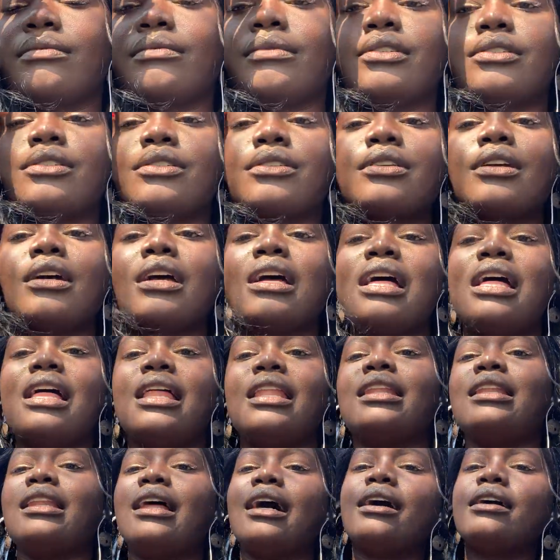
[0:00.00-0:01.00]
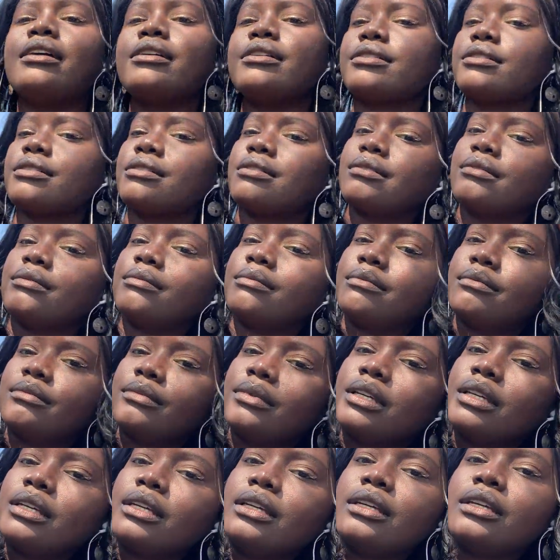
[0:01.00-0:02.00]
which lying to
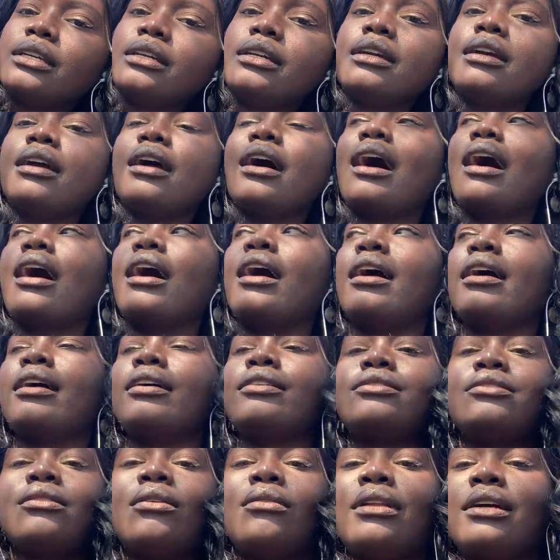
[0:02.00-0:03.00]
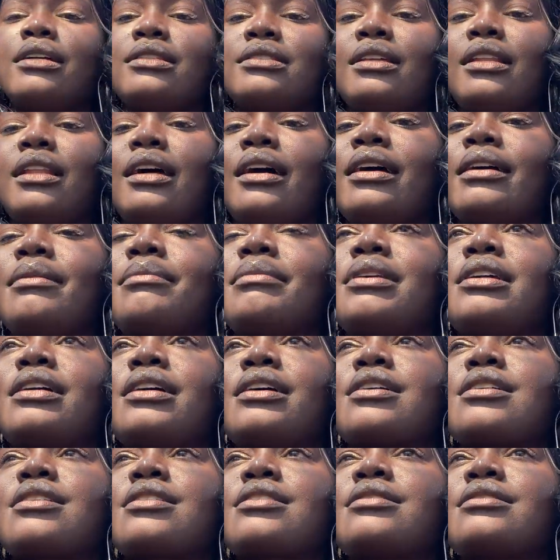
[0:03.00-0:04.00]
me, I don't like to lie,
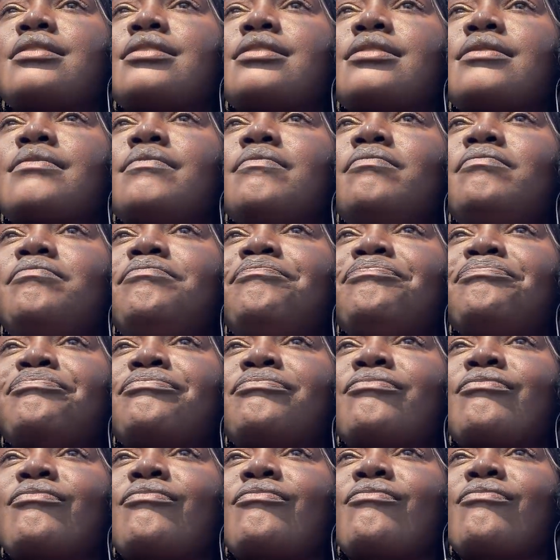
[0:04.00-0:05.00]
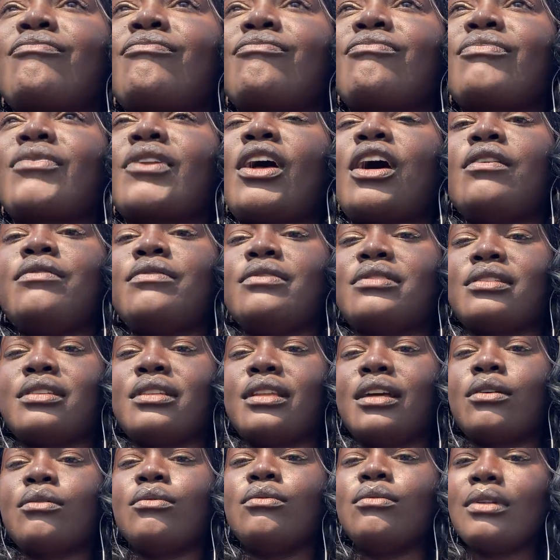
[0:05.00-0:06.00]
because obviously,
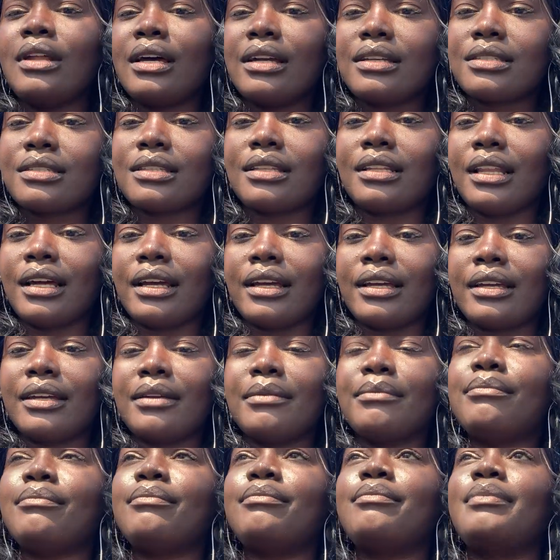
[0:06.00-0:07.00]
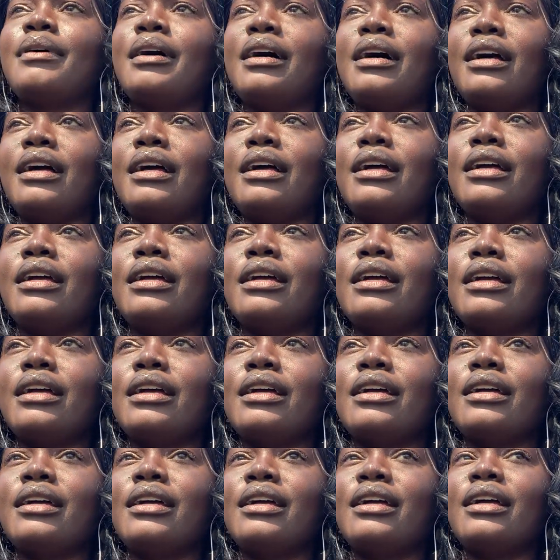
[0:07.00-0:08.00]
like, who likes to lie? But
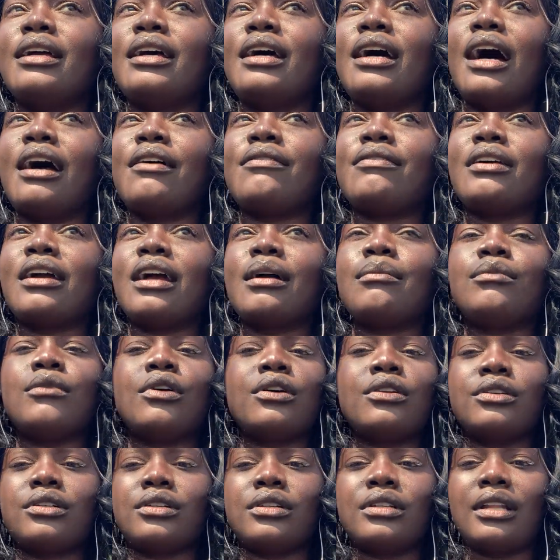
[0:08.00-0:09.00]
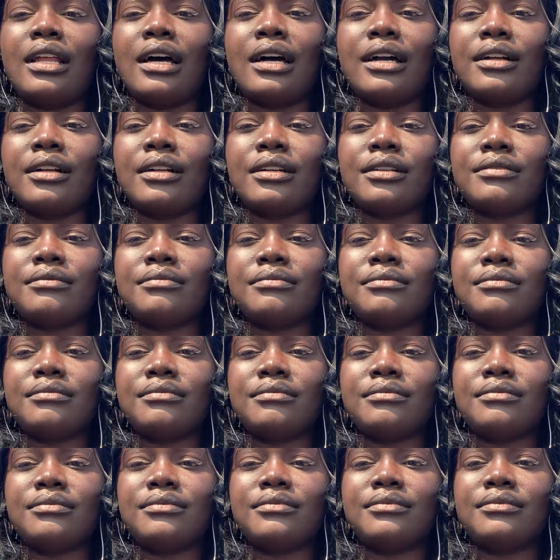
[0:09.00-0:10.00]
I feel like I'm not a good liar.
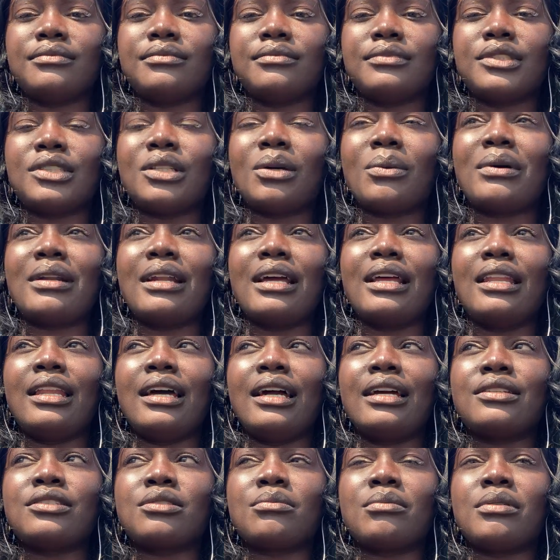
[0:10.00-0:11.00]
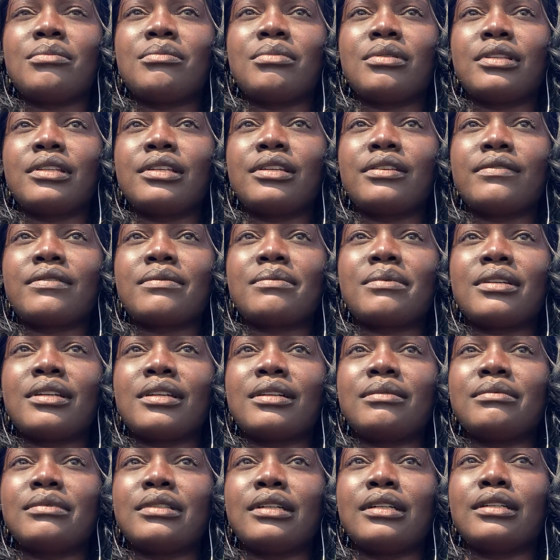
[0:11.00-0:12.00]
So when I lie and someone believes me,
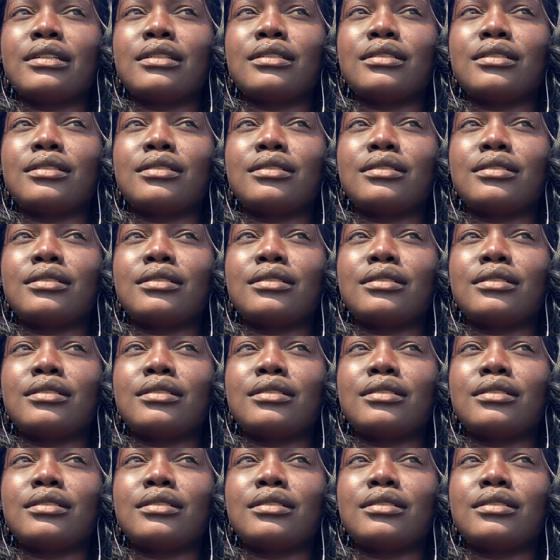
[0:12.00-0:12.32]
I'm like,